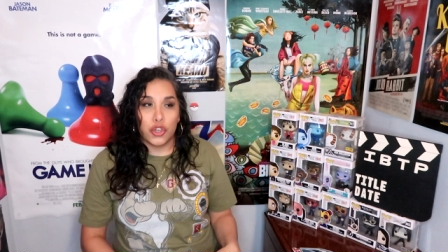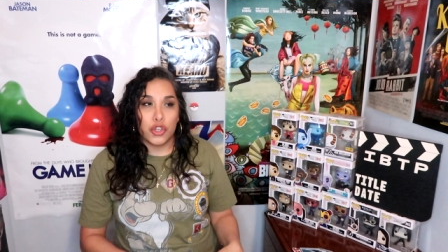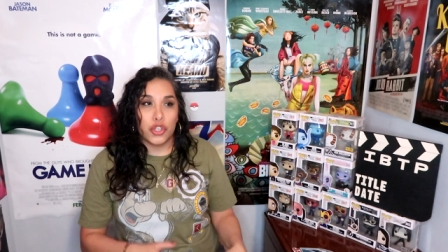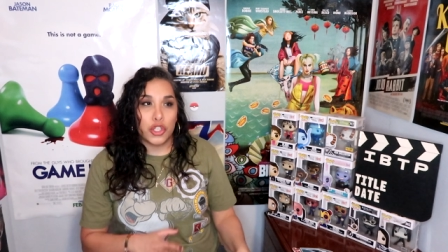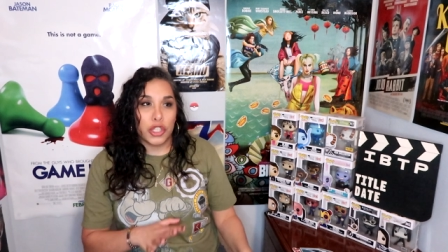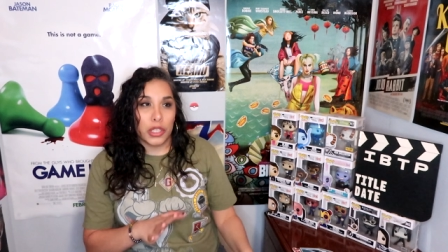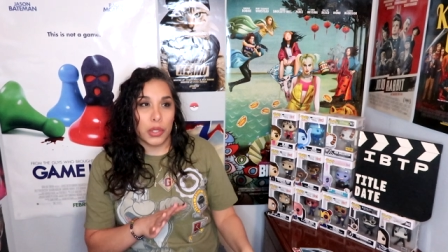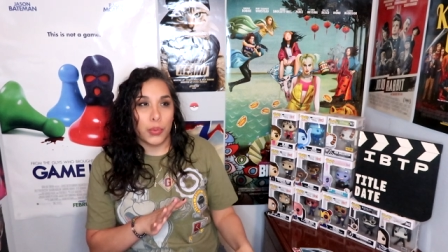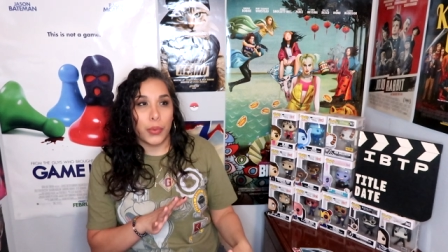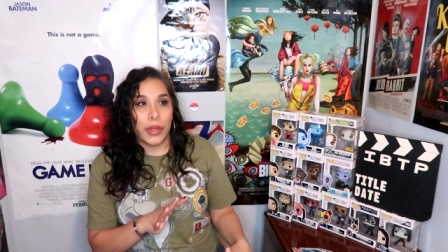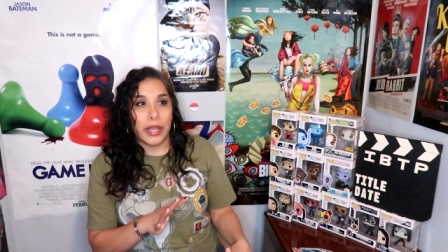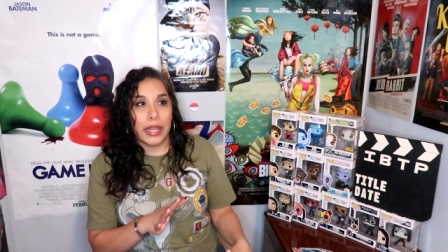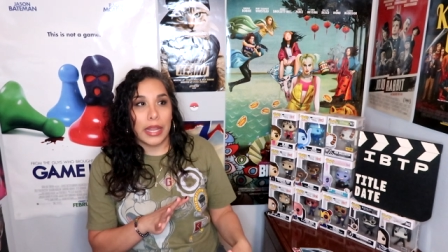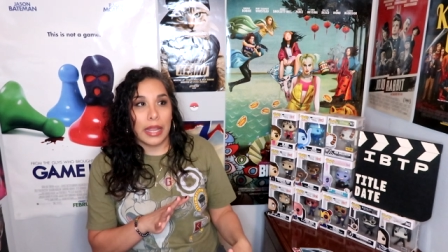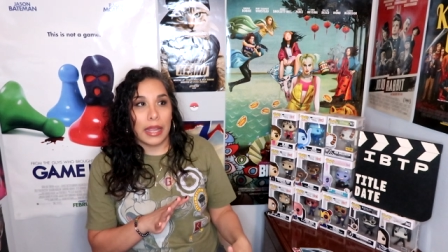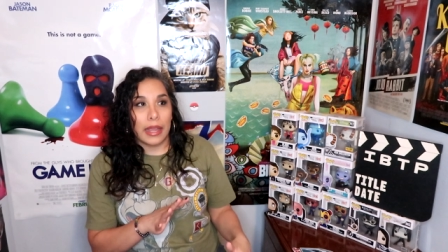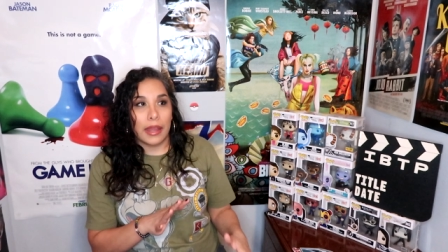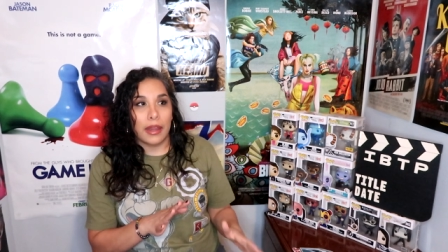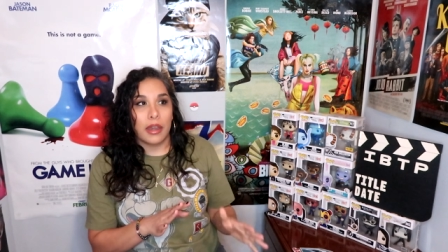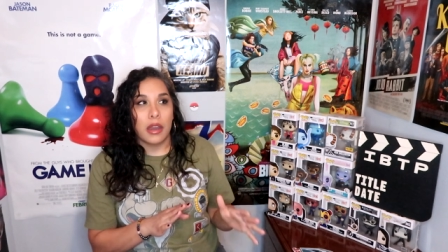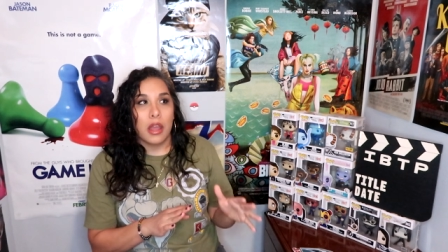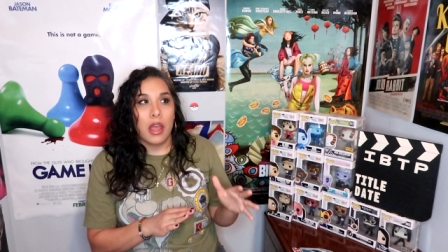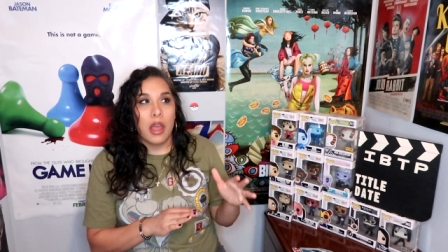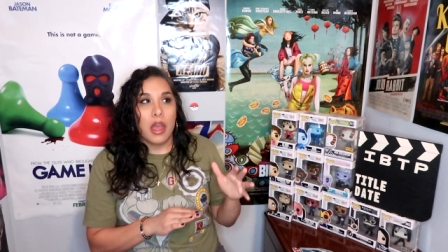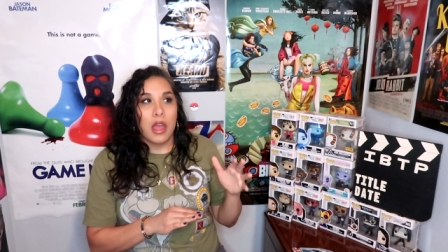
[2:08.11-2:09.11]
Usually we
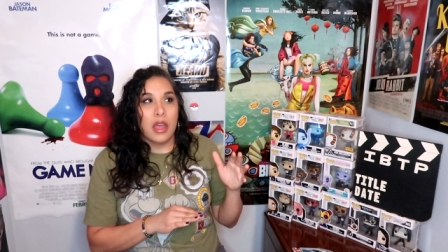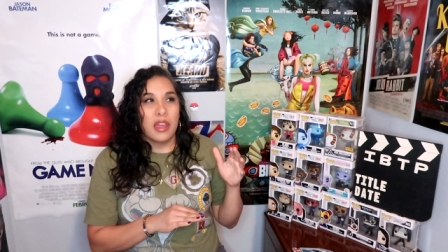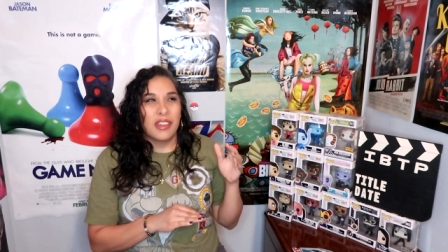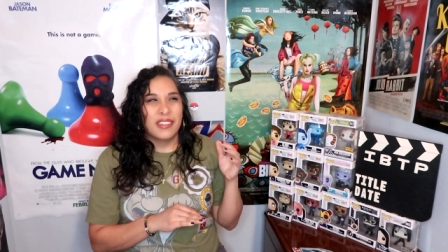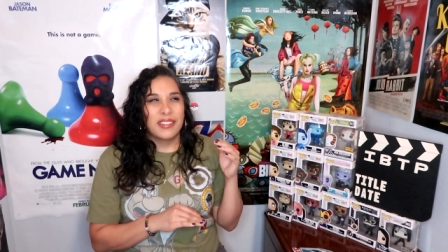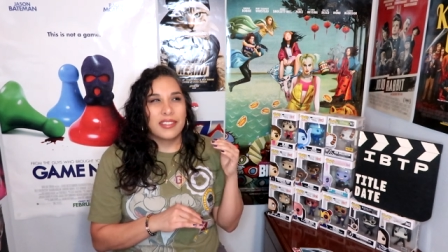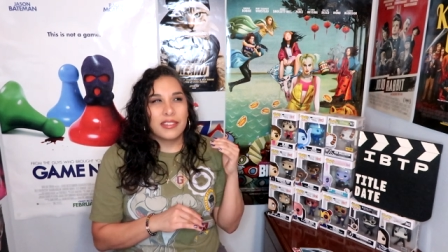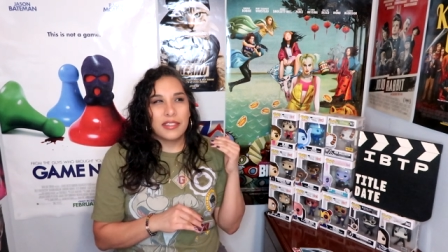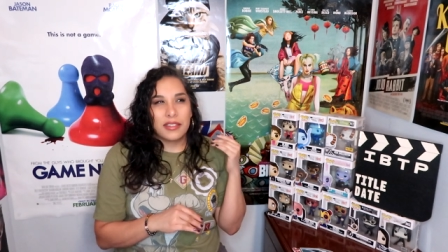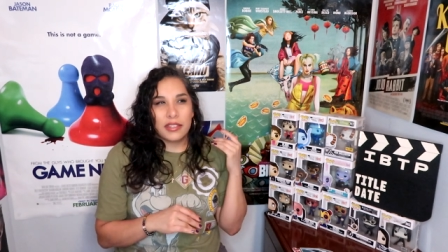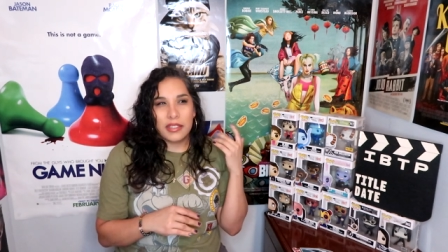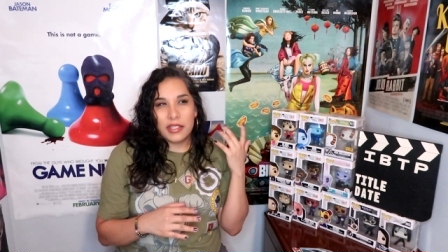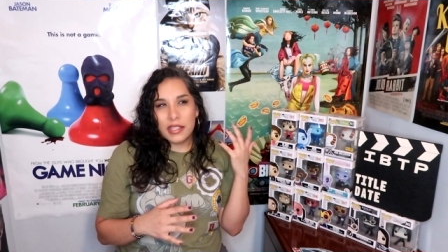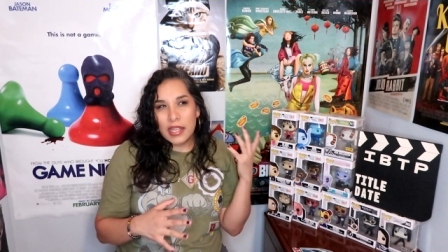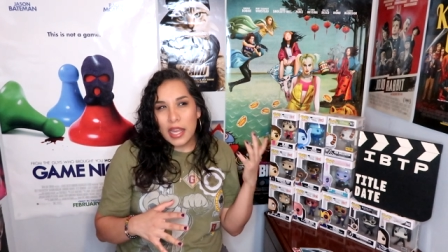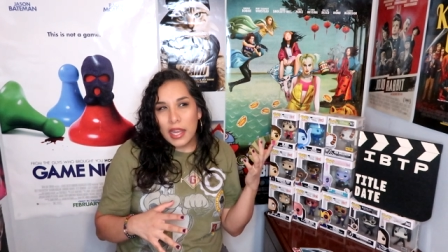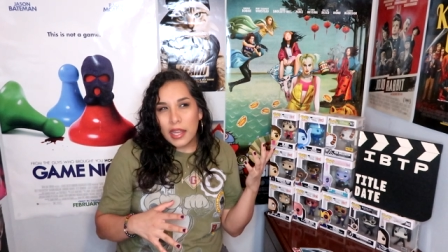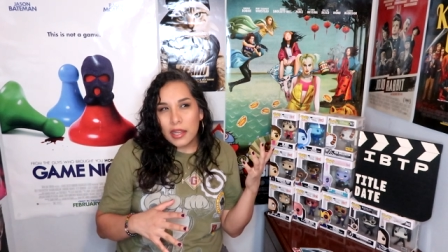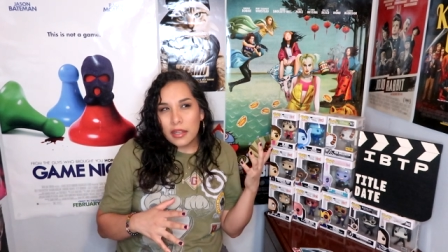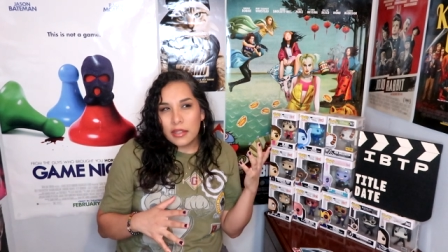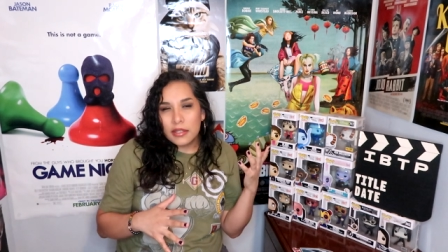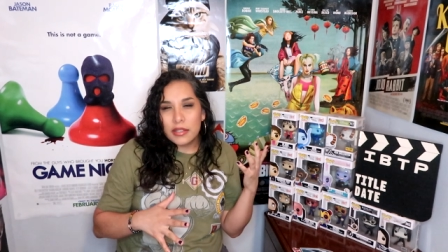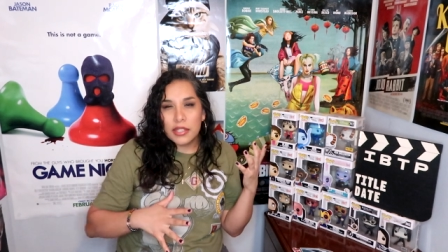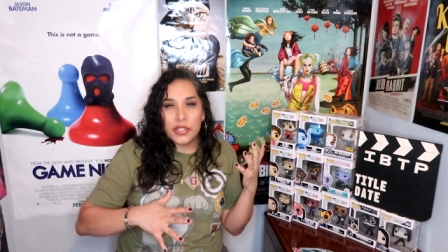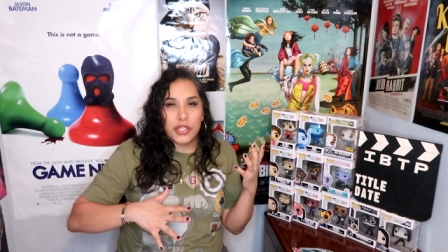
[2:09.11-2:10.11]
get
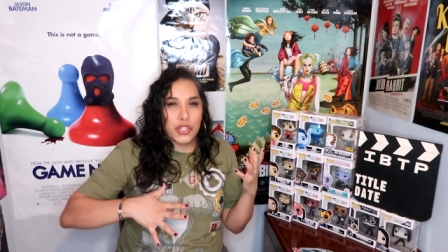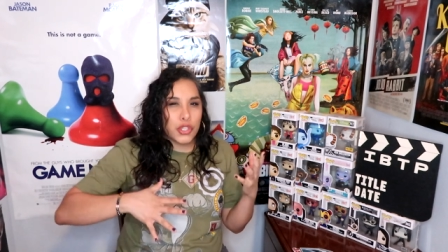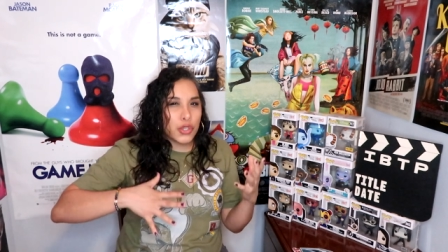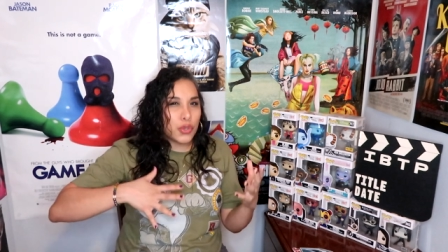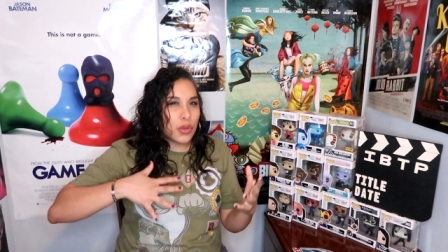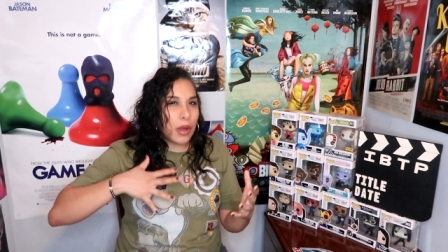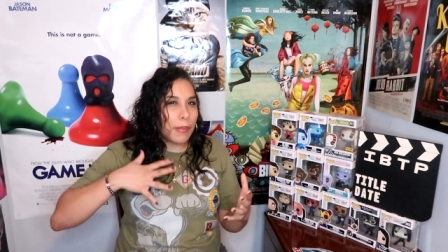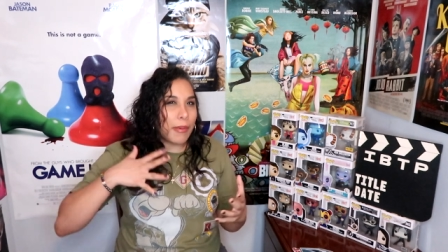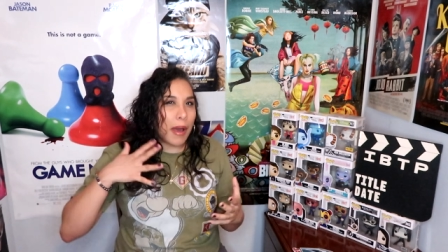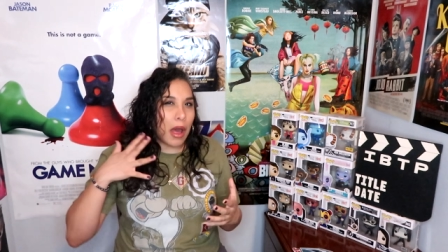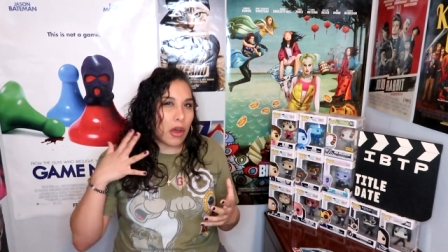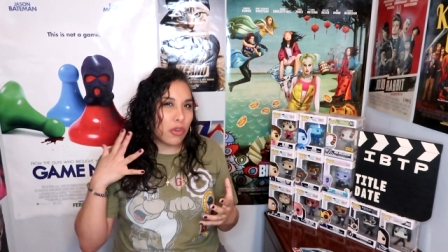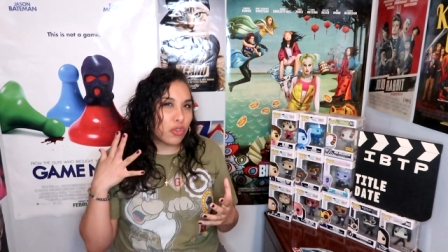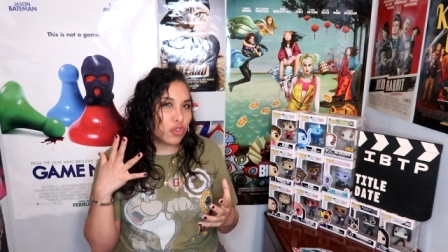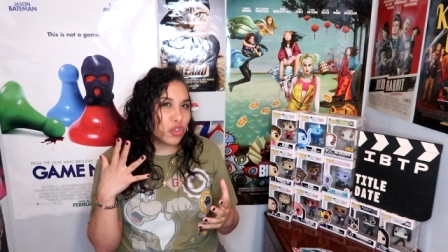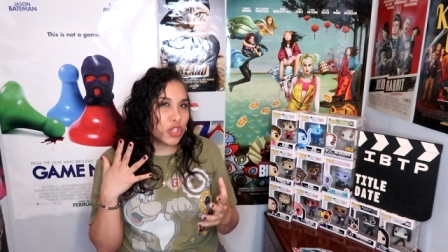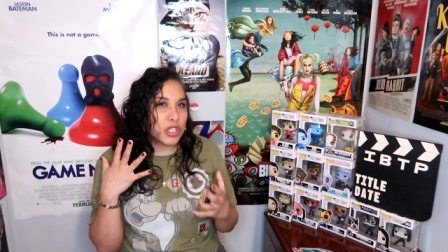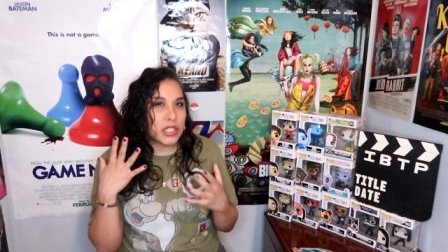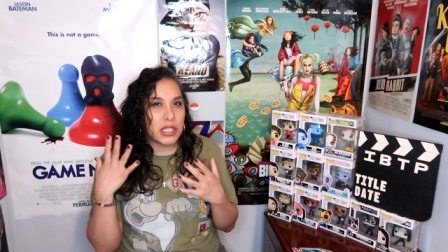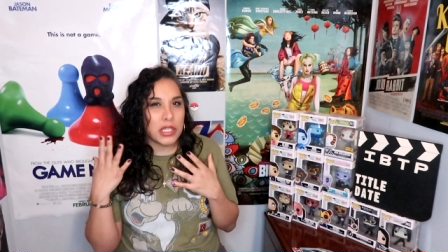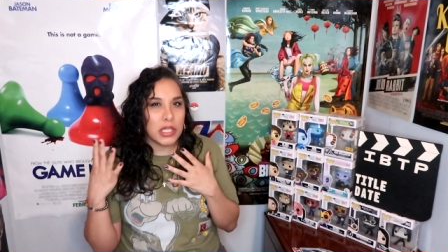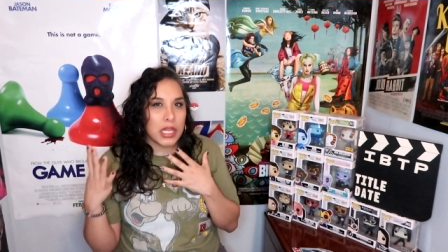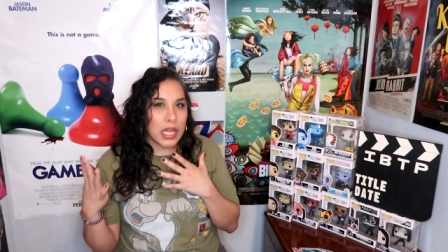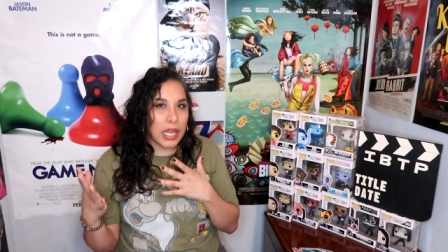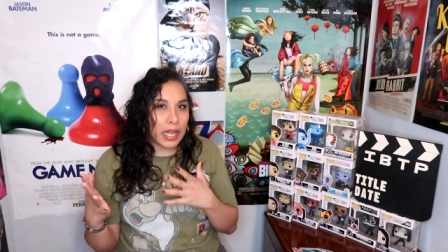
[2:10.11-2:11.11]
six to
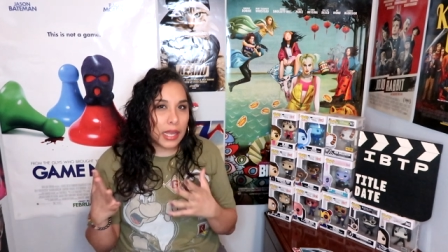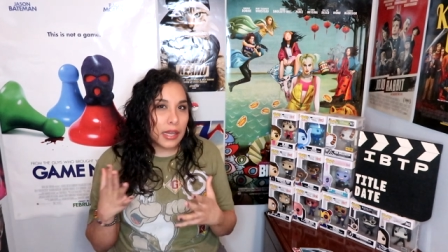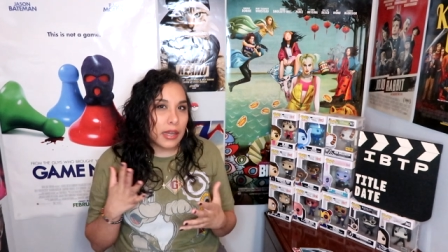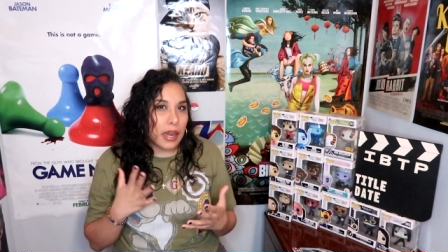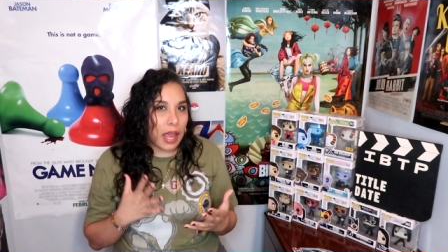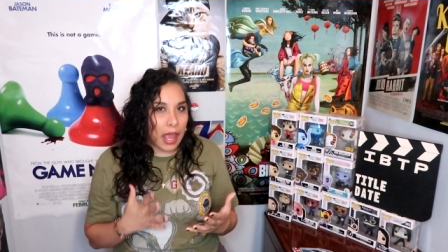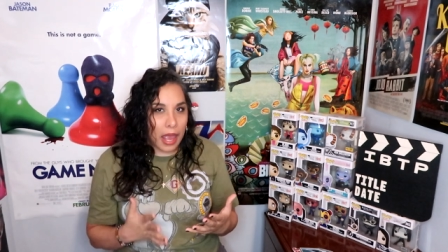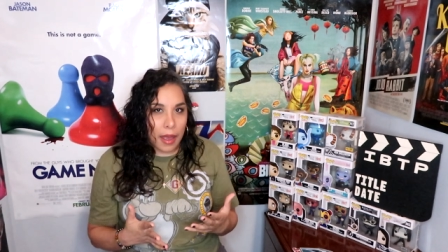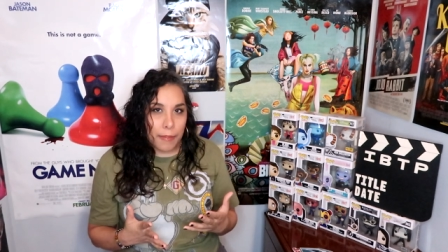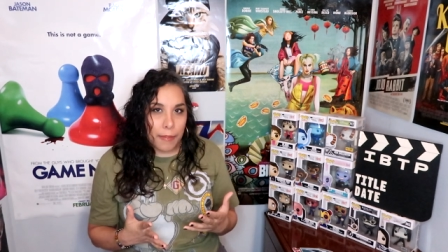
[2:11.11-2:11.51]
about 10